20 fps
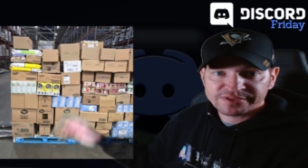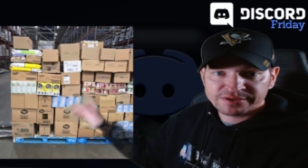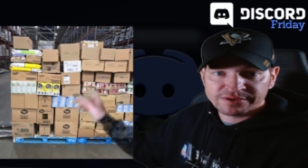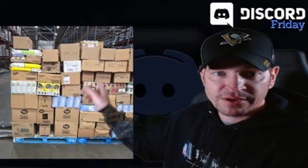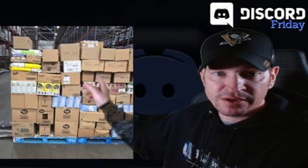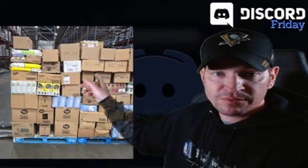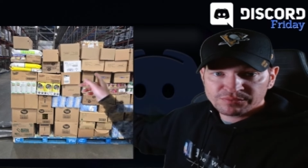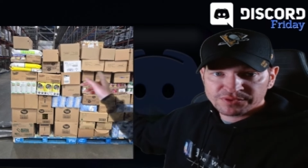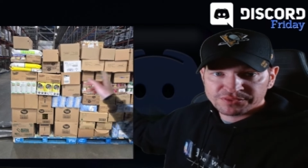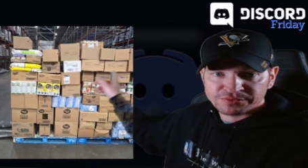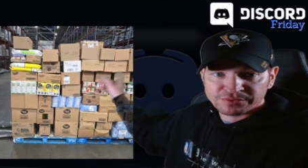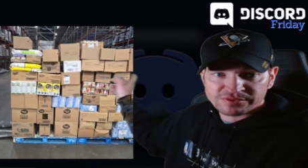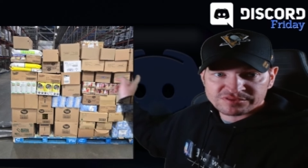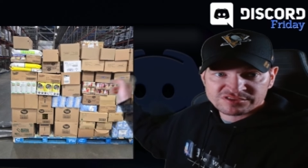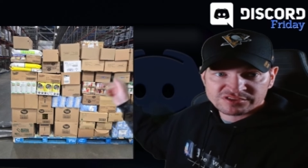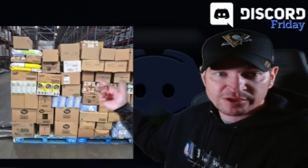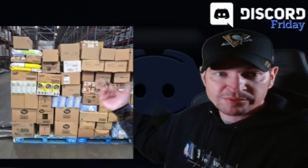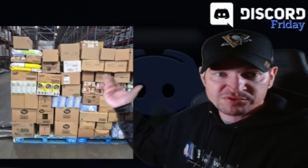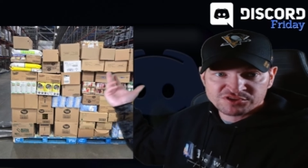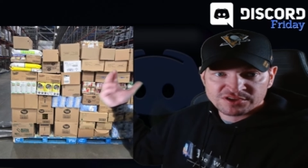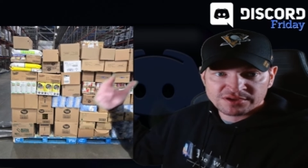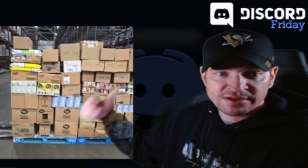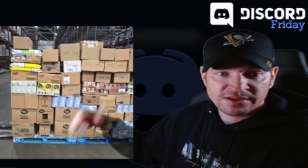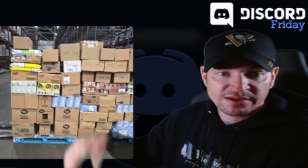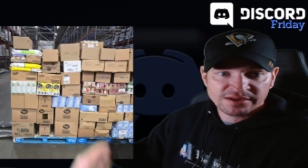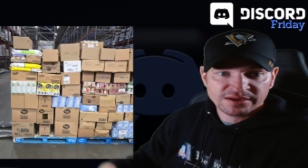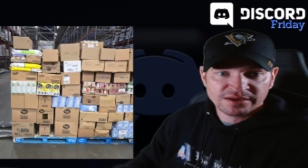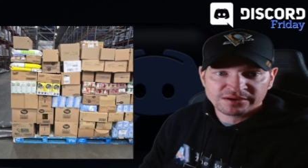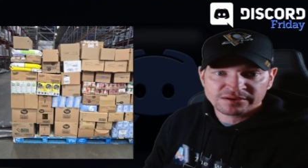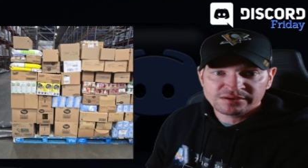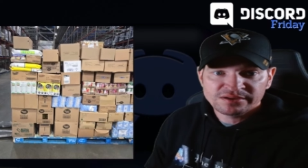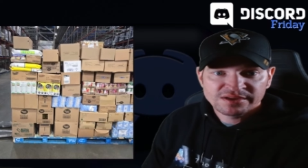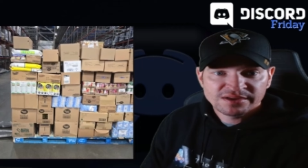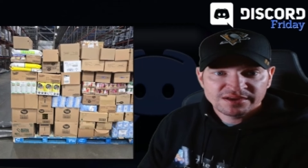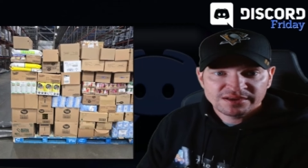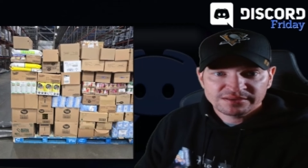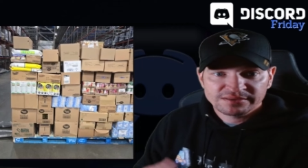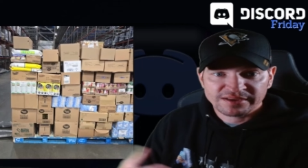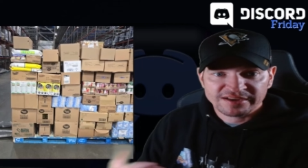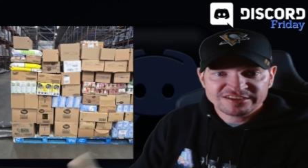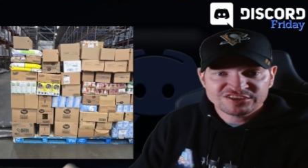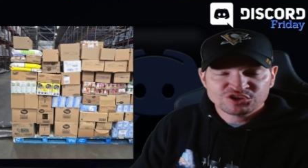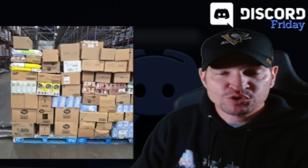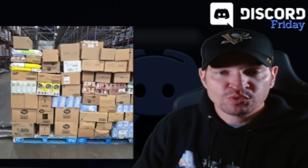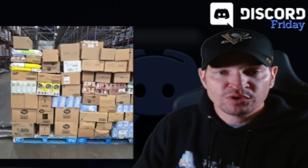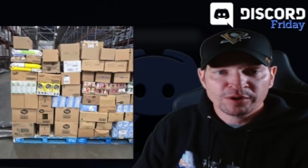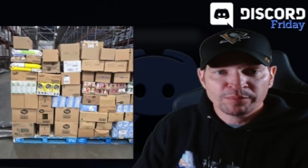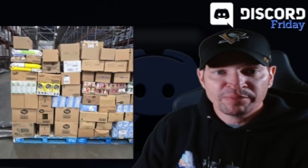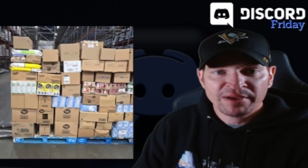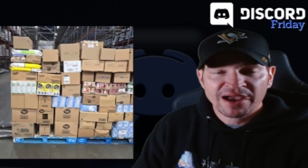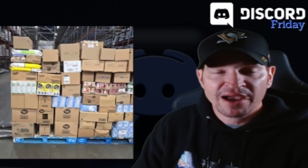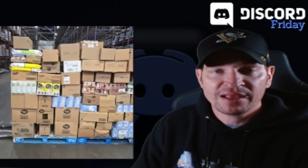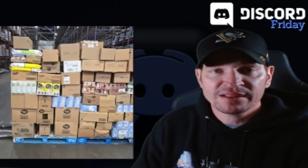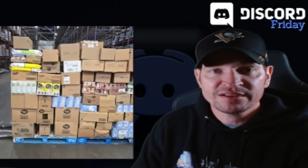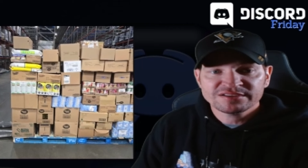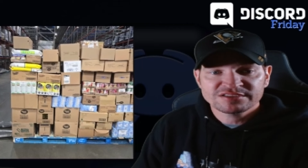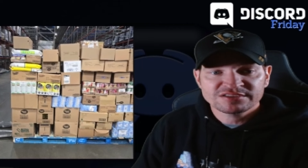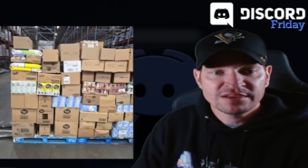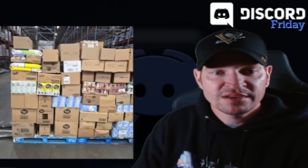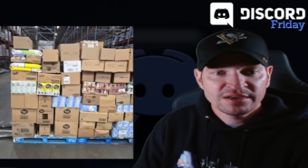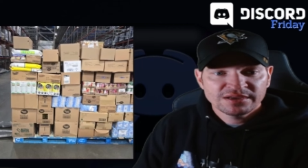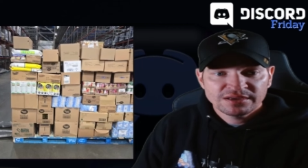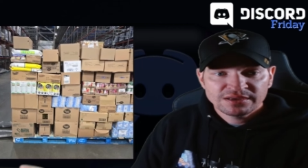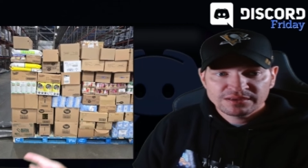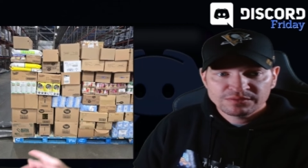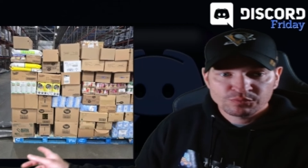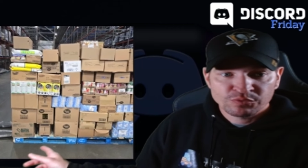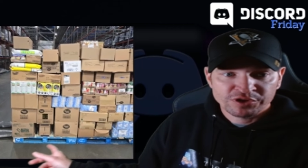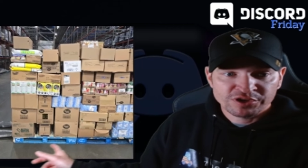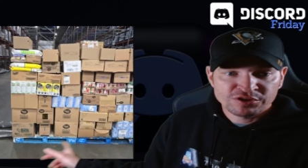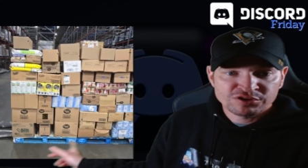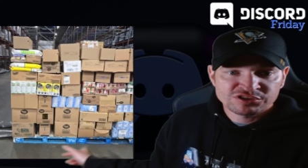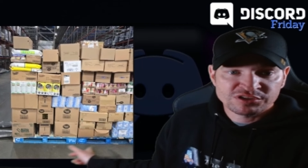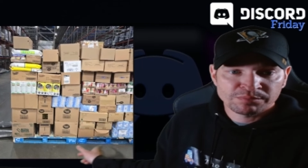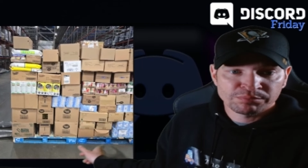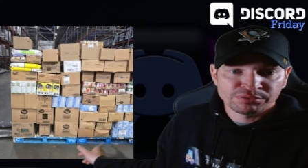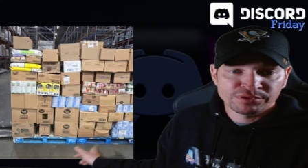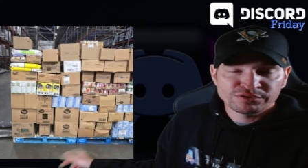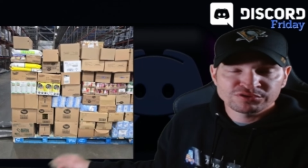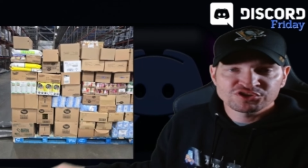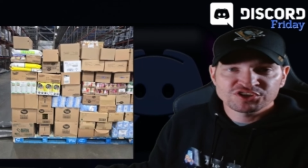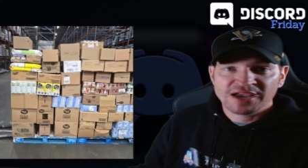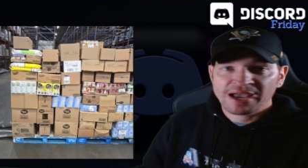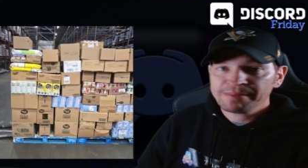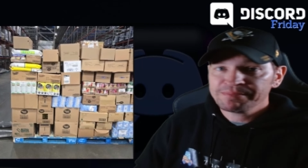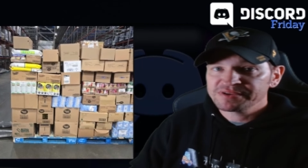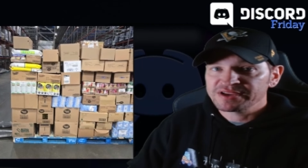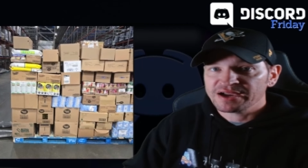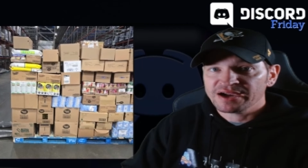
You know, we threw a slip sheet in here, nice square pallets we're using blue CHEP.